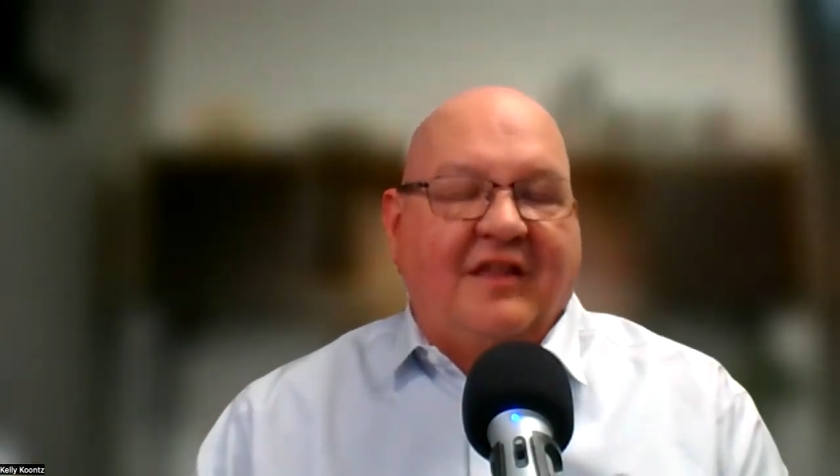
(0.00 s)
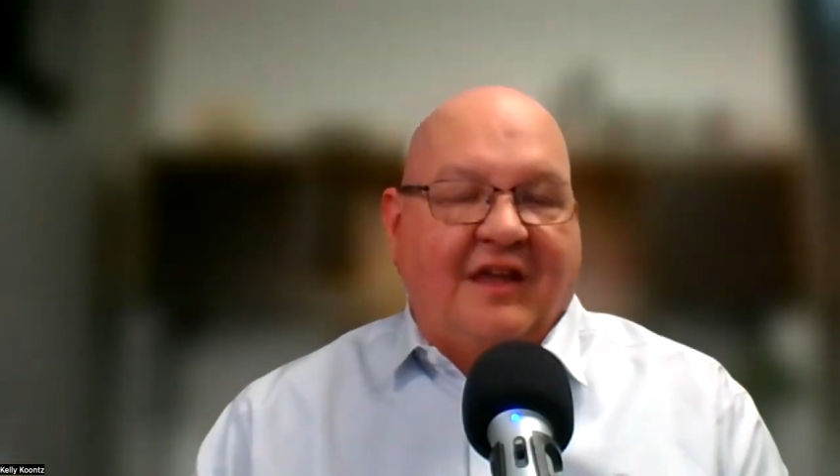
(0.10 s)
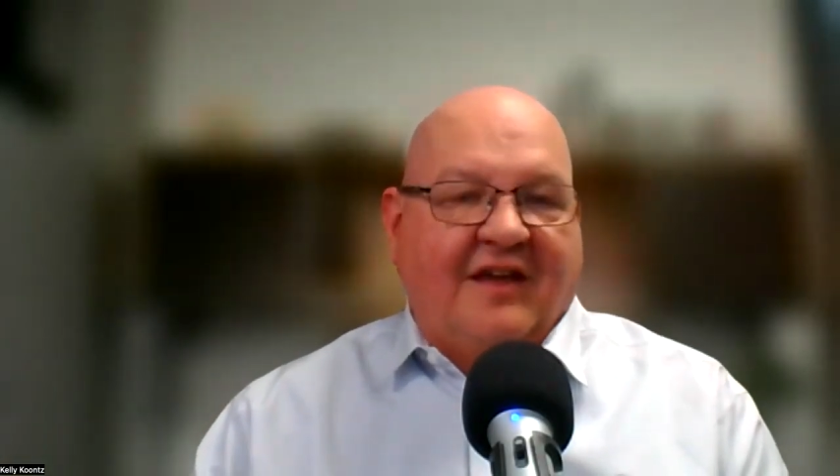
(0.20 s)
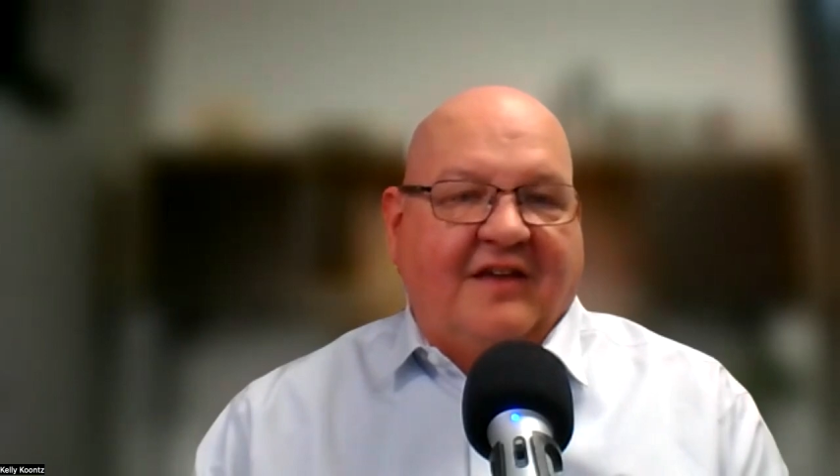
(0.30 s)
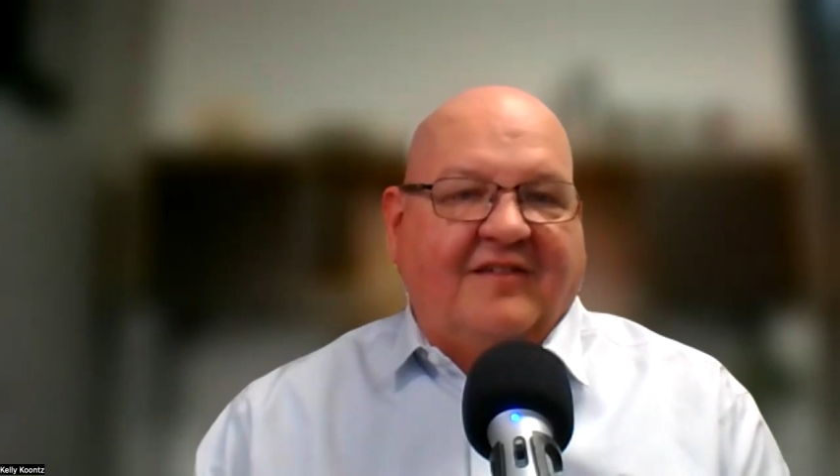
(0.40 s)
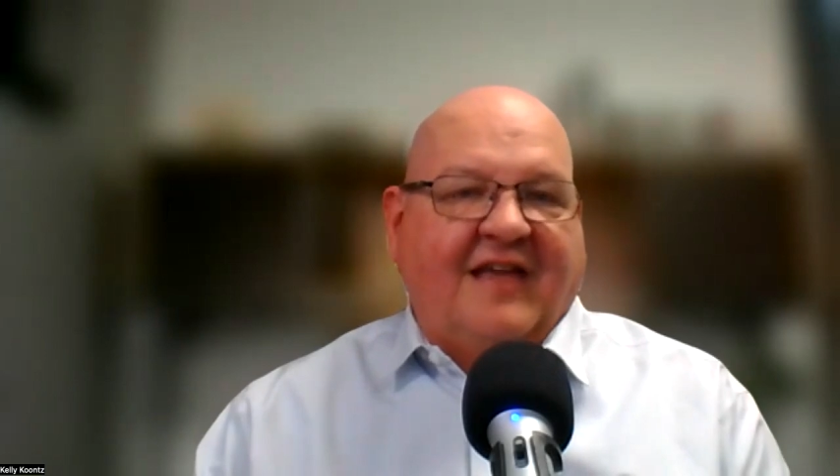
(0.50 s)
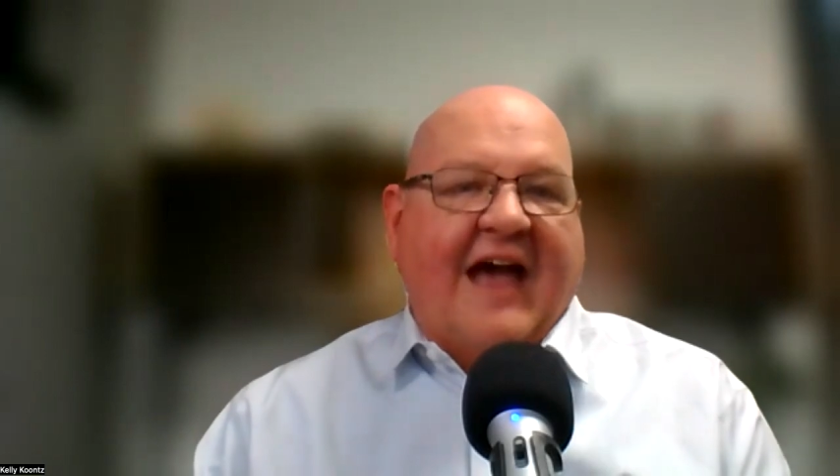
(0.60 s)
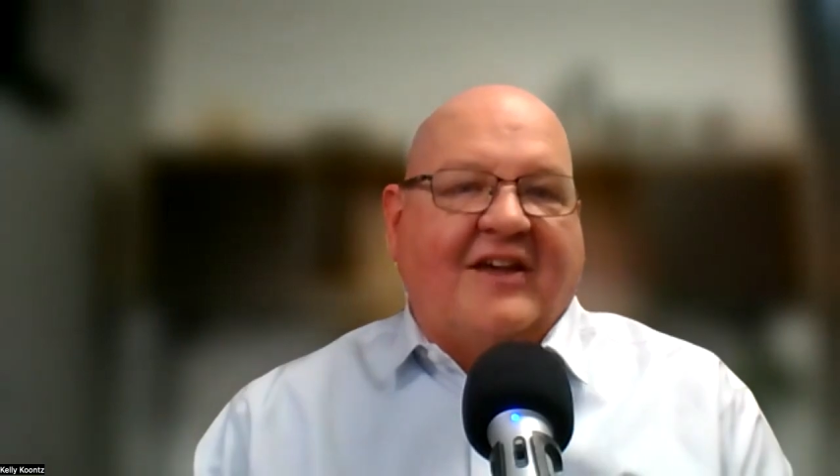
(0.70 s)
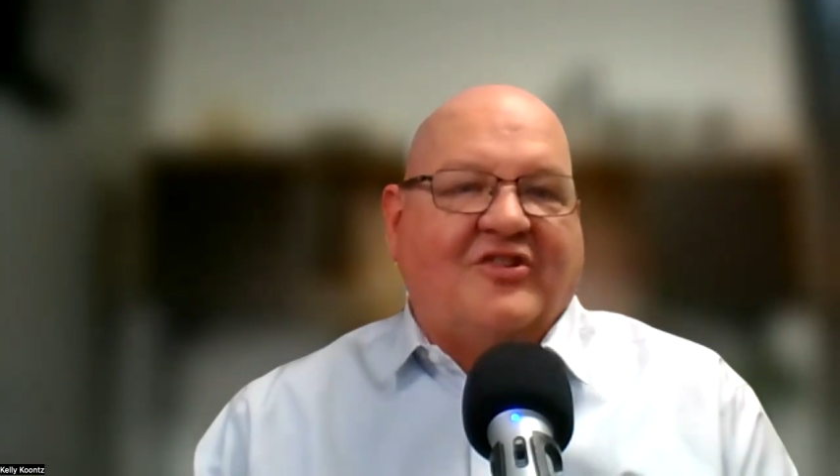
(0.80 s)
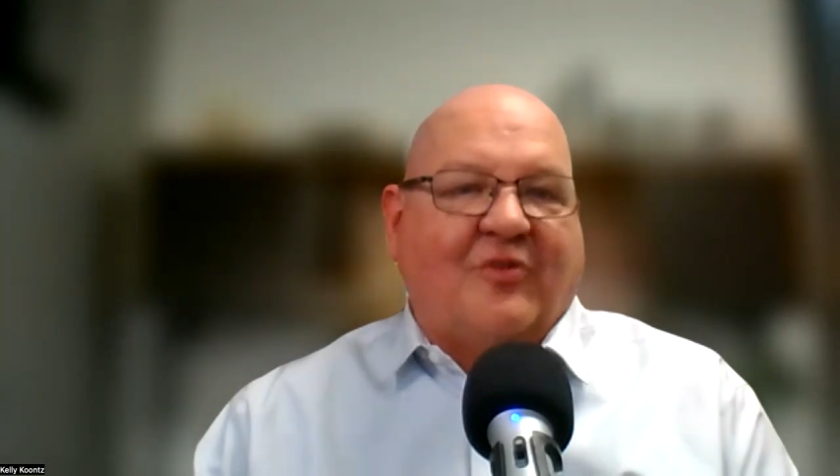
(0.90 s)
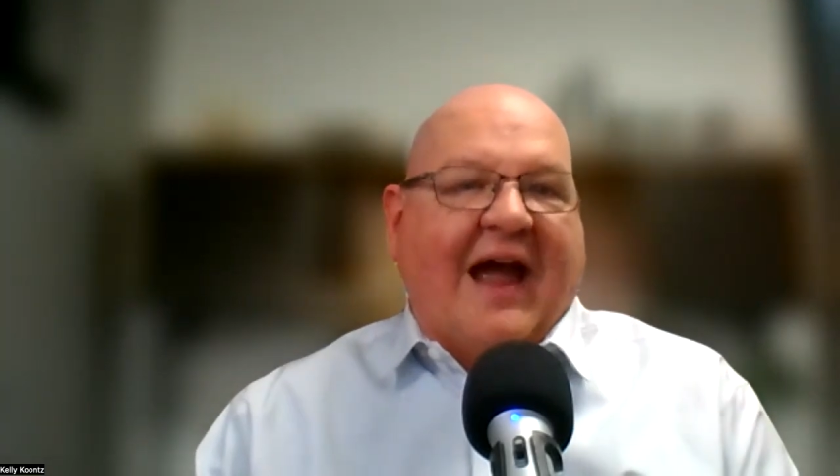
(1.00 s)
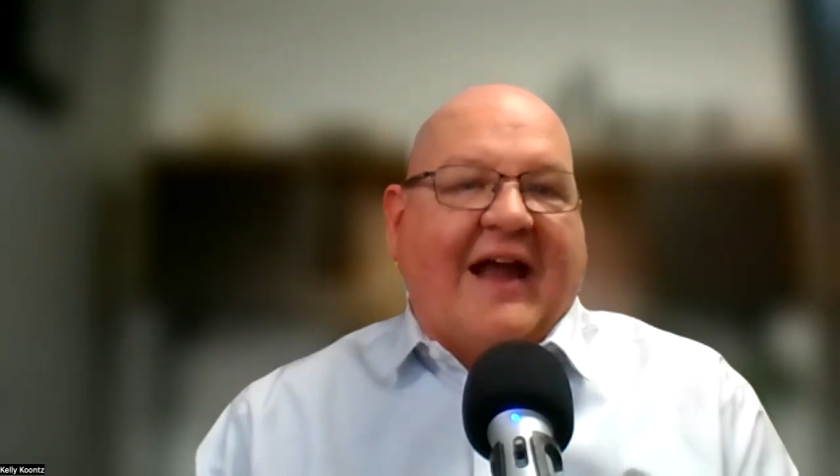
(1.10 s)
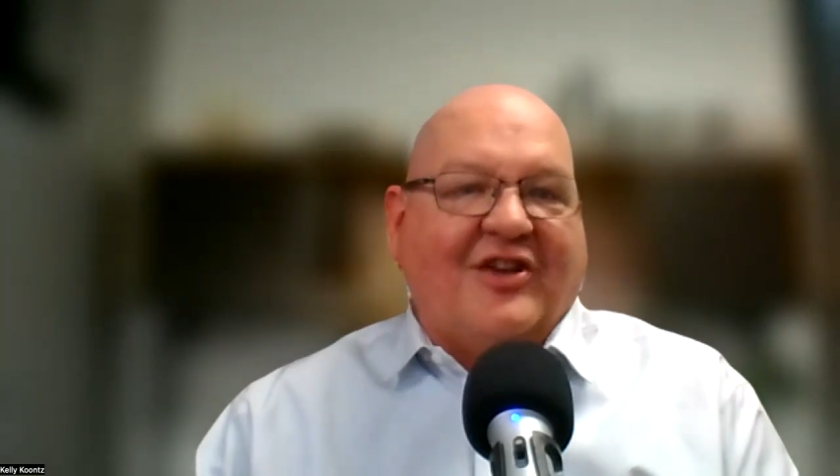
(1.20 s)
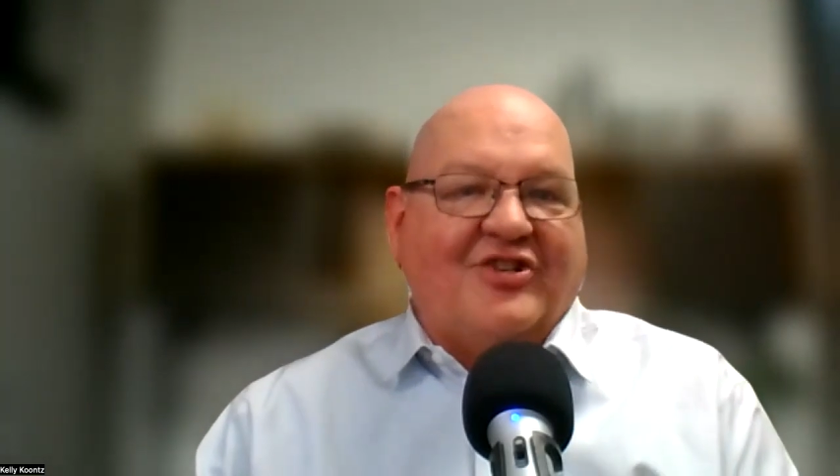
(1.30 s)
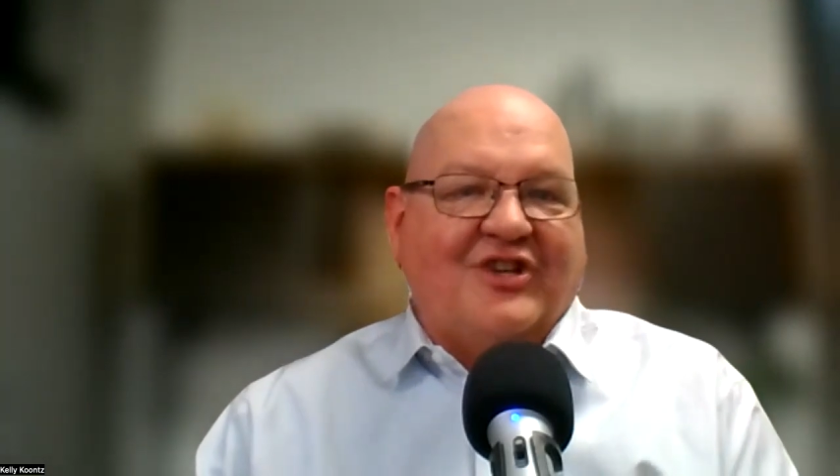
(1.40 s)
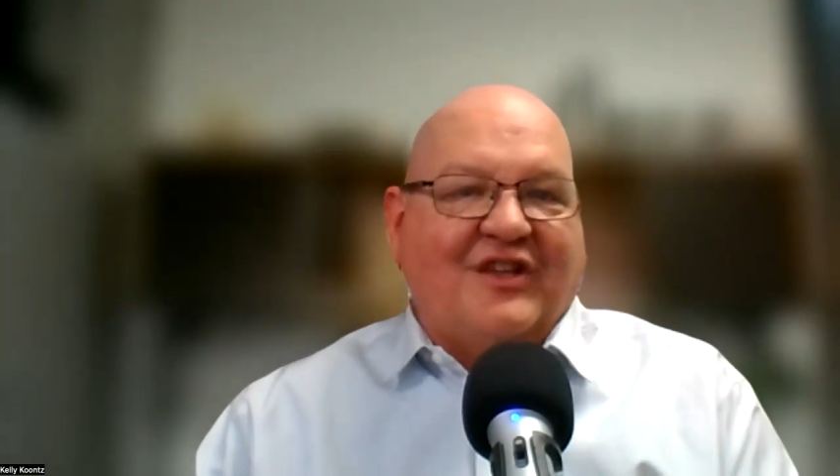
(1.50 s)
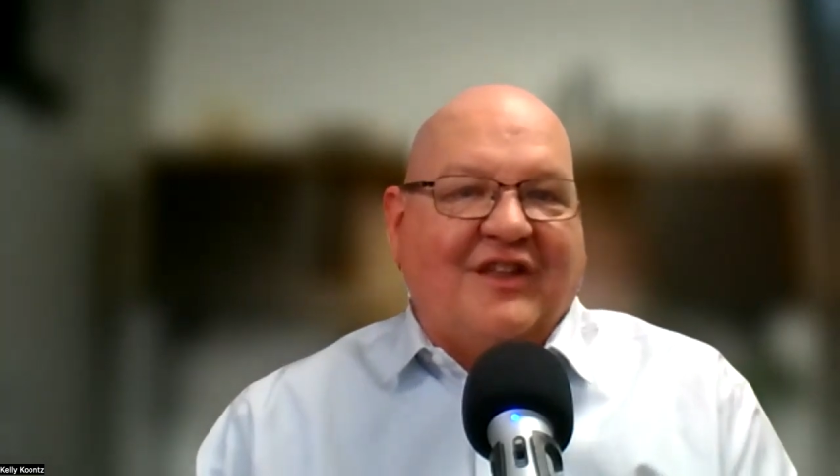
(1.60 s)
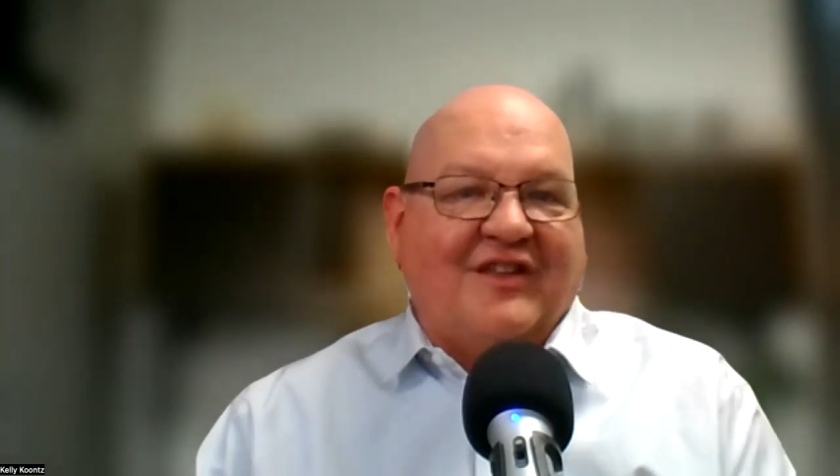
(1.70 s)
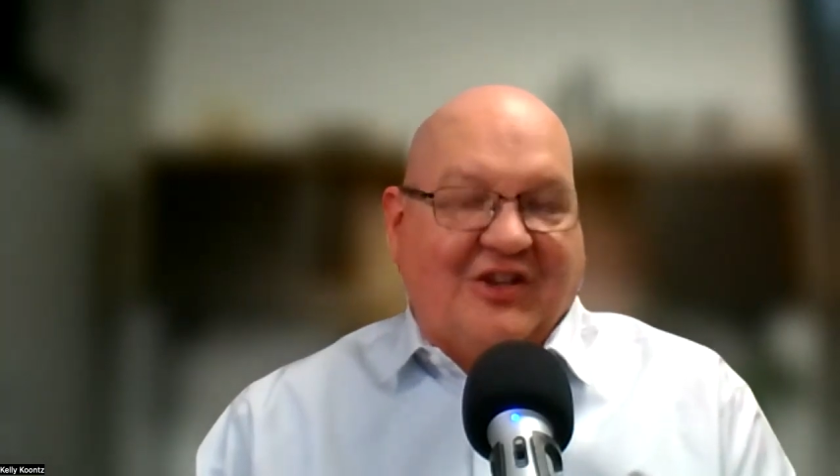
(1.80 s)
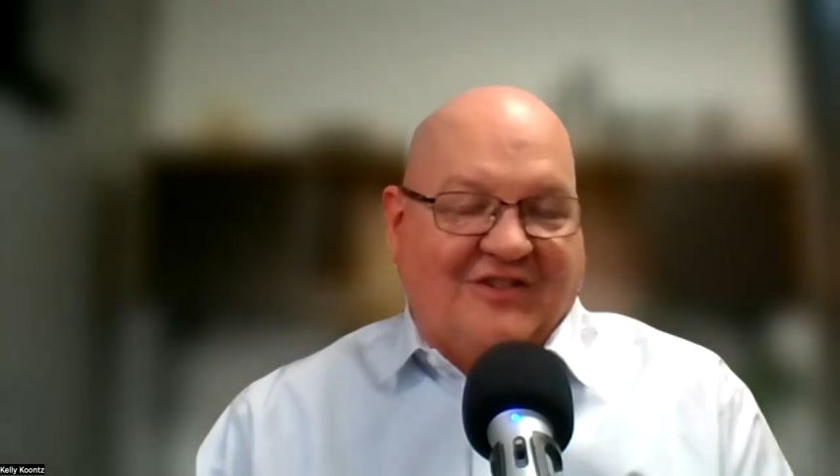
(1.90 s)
the exact strategy that the